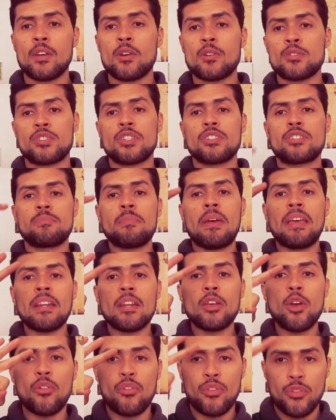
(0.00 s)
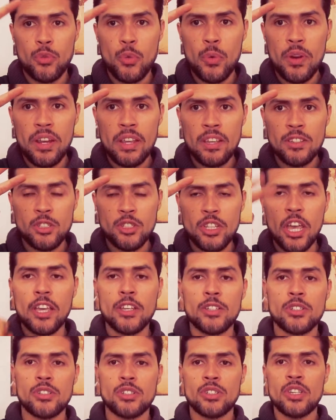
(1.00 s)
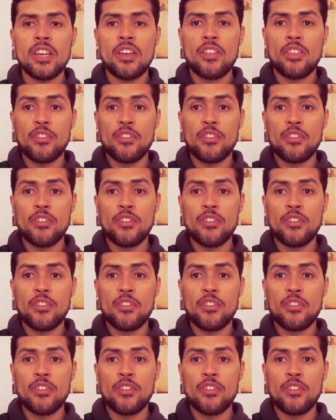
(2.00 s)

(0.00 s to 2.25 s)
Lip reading: consists mainly of three stages.